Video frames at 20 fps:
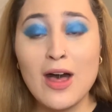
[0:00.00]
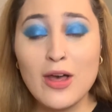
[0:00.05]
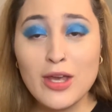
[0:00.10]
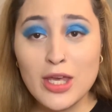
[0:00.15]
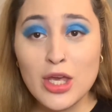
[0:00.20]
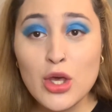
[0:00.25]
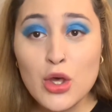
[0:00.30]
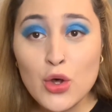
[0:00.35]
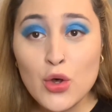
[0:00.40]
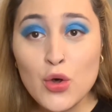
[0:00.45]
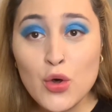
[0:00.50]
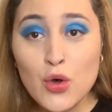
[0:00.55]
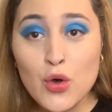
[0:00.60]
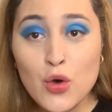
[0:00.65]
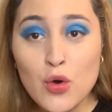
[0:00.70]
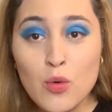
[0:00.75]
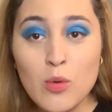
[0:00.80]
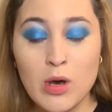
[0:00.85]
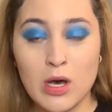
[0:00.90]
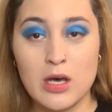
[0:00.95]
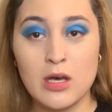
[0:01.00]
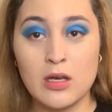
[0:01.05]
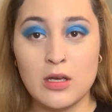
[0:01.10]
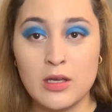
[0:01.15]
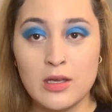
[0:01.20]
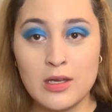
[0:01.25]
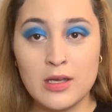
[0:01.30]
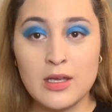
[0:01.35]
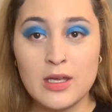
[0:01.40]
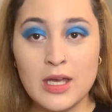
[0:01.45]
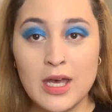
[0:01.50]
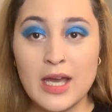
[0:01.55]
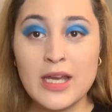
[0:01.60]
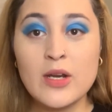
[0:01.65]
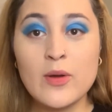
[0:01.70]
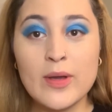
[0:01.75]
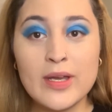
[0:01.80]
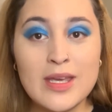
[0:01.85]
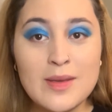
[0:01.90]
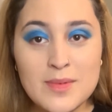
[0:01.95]
you, I know I
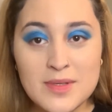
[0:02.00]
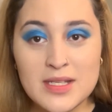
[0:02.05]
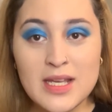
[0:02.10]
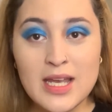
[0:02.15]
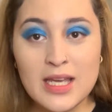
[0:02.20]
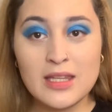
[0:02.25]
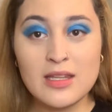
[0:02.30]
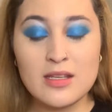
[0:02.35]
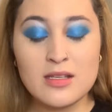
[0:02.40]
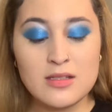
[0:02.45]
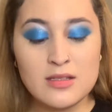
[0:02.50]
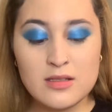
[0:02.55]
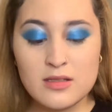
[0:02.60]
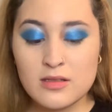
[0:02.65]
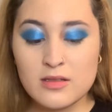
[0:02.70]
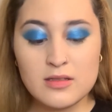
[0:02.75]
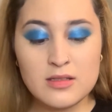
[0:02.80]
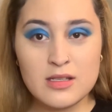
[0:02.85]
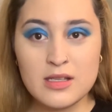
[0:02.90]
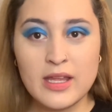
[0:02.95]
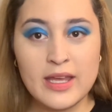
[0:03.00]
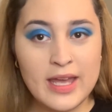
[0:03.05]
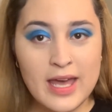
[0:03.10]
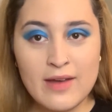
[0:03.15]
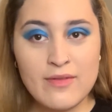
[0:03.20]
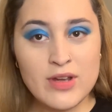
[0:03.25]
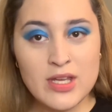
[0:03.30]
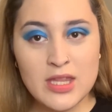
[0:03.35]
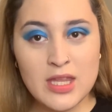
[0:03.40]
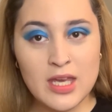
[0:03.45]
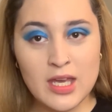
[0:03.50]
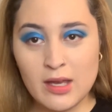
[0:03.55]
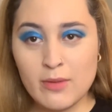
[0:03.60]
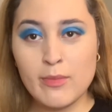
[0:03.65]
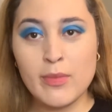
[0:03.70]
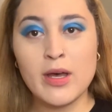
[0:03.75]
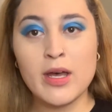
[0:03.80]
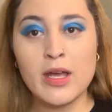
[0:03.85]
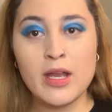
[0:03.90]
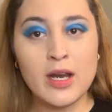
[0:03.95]
keep saying this to like everything,
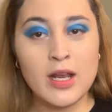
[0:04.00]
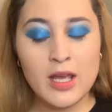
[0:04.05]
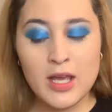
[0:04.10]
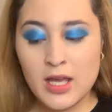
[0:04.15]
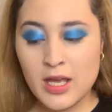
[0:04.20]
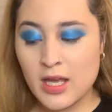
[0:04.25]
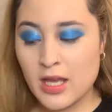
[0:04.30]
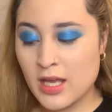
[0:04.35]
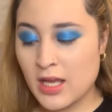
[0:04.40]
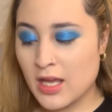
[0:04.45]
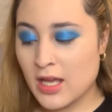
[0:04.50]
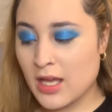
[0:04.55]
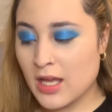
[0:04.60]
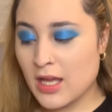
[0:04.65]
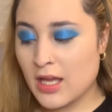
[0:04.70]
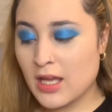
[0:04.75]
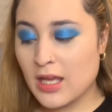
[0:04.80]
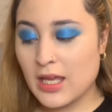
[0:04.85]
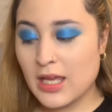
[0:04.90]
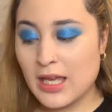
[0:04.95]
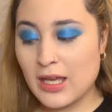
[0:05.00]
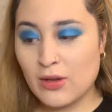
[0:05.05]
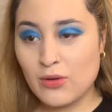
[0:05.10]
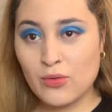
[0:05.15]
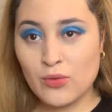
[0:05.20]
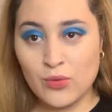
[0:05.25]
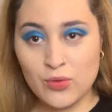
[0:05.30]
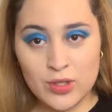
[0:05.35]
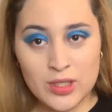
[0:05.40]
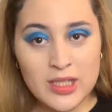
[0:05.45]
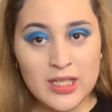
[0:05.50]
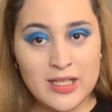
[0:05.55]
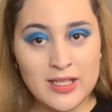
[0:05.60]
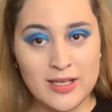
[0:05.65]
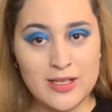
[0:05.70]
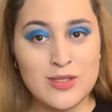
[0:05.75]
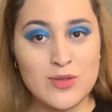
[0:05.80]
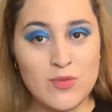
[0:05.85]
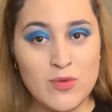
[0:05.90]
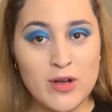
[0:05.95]
but it really
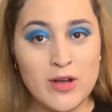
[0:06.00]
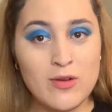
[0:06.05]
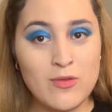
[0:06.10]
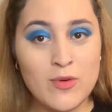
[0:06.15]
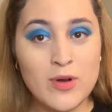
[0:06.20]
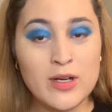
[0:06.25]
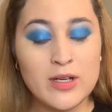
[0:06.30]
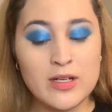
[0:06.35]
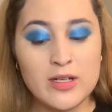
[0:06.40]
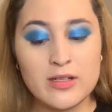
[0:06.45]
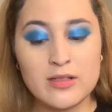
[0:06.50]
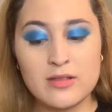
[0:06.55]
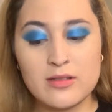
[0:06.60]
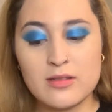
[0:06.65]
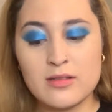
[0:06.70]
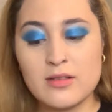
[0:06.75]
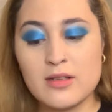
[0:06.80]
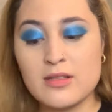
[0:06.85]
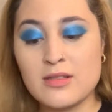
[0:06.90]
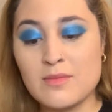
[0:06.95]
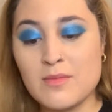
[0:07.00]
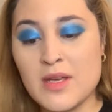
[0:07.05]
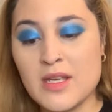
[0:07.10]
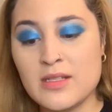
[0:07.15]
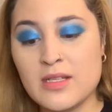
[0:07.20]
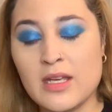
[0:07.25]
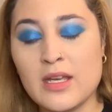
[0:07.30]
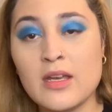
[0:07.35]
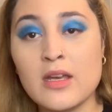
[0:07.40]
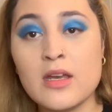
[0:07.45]
does work wonders. It's amazing.